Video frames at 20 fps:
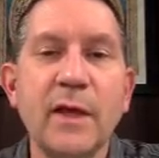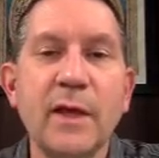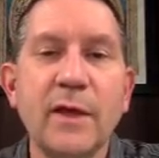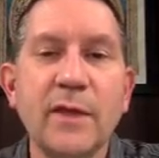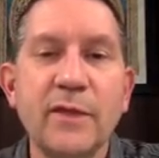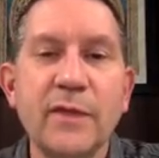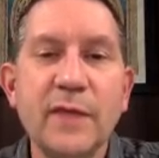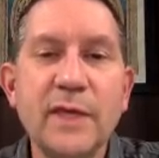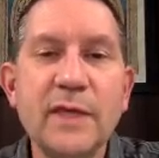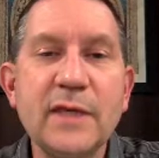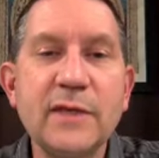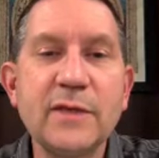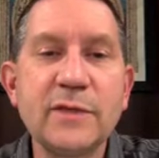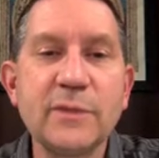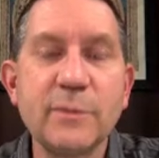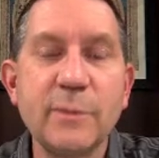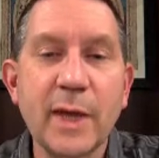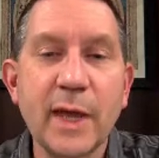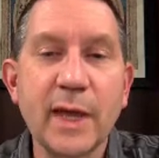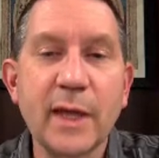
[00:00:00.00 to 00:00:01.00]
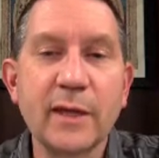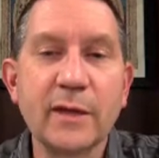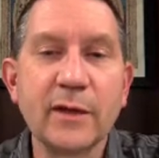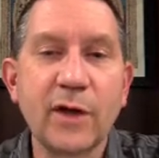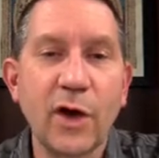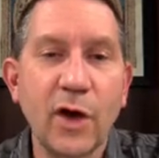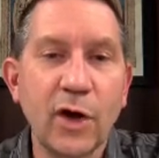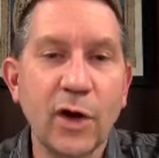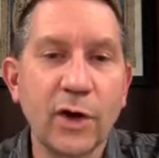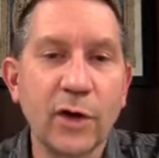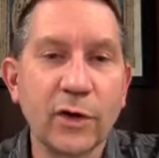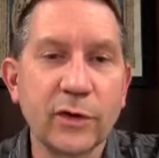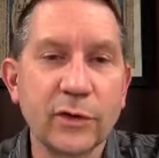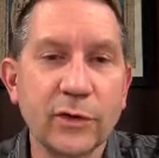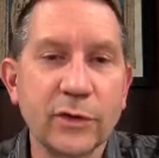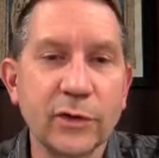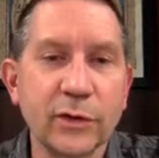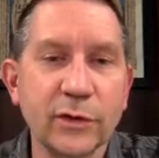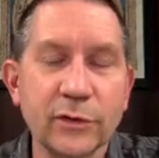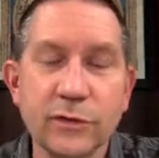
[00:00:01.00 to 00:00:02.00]
These men are
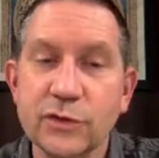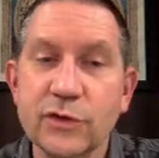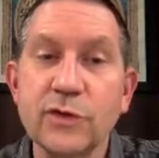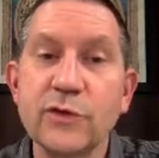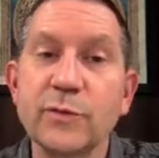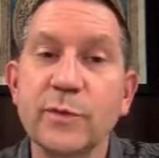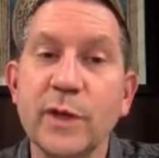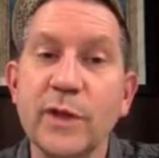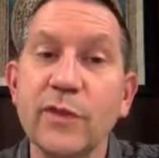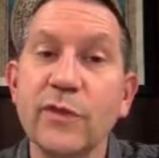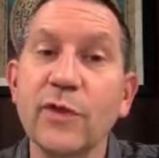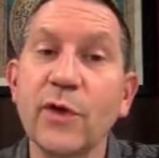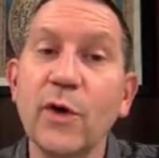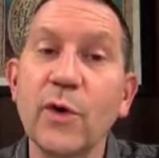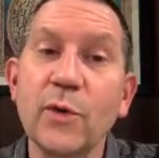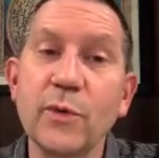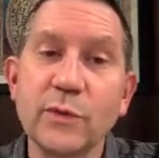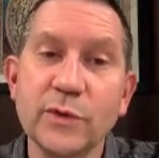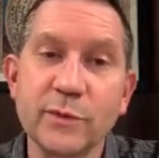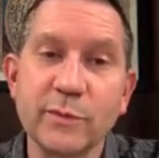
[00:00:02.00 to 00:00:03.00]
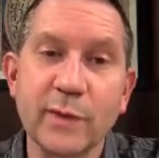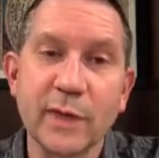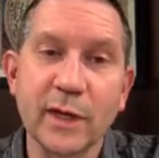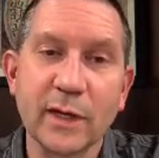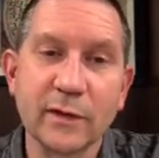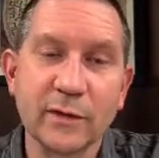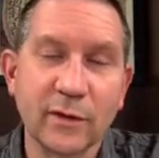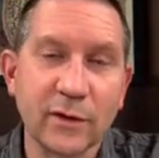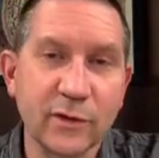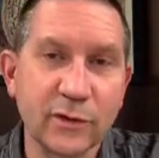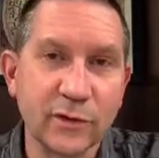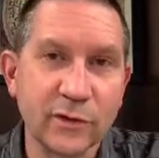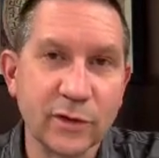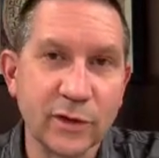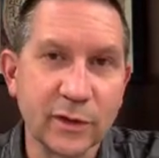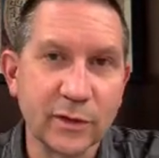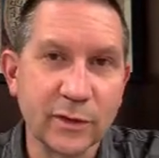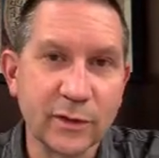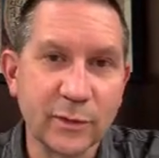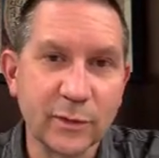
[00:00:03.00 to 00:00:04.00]
good. Excuse me, those men are
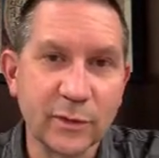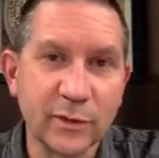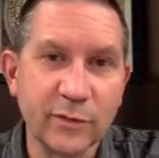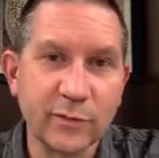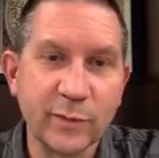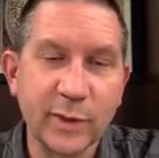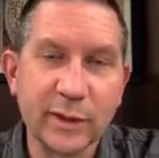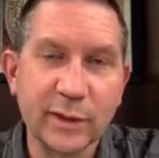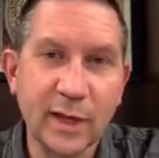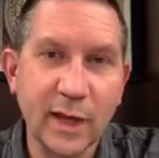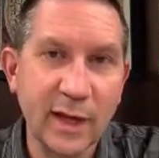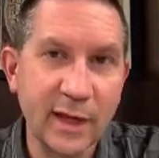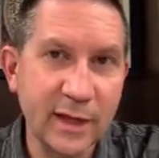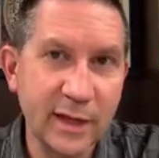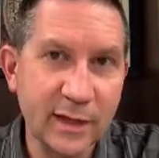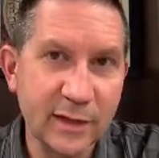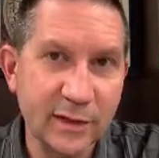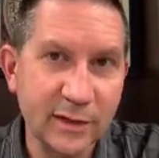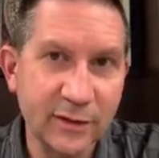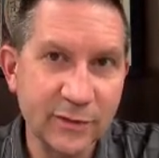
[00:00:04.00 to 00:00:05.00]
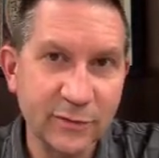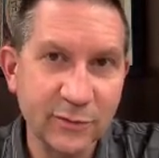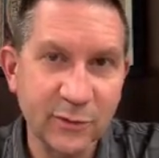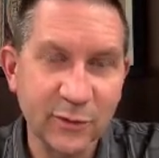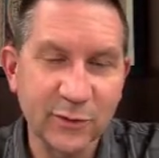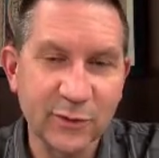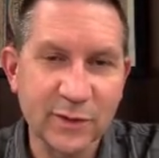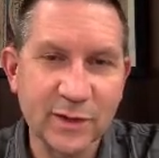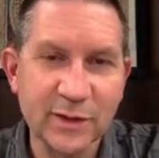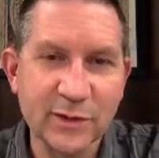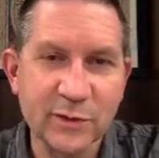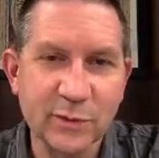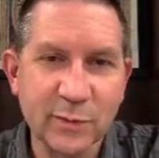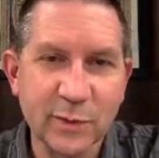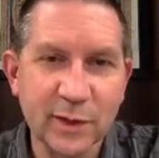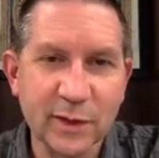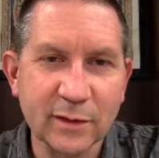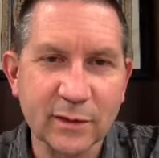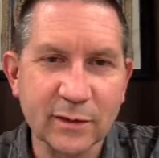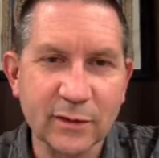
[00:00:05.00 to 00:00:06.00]
good. It would have been ha'ela for these
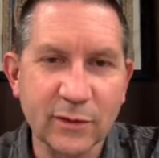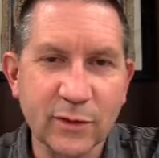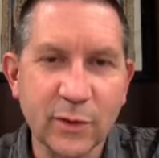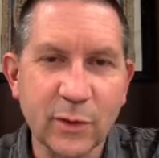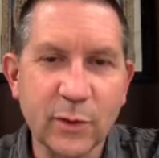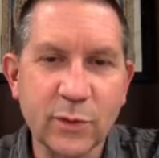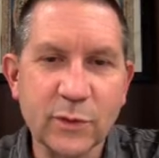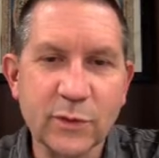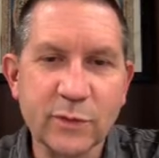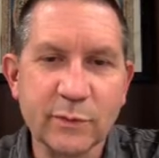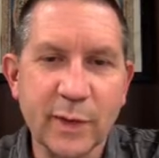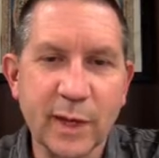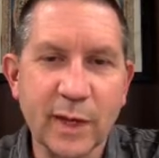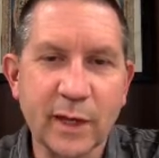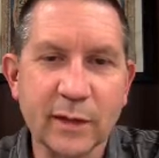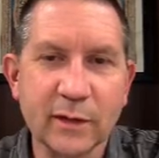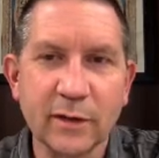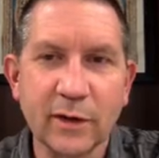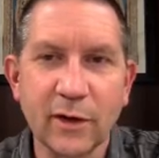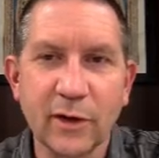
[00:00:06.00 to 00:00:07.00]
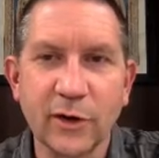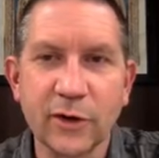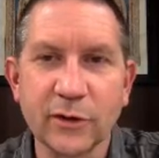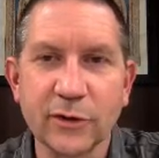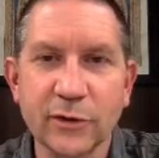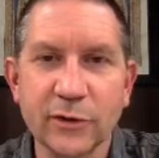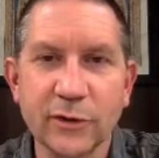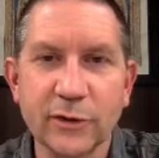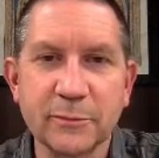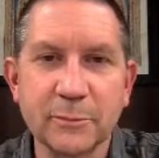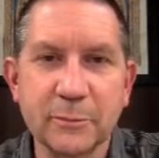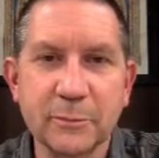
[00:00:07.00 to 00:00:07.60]
men. Those men are good.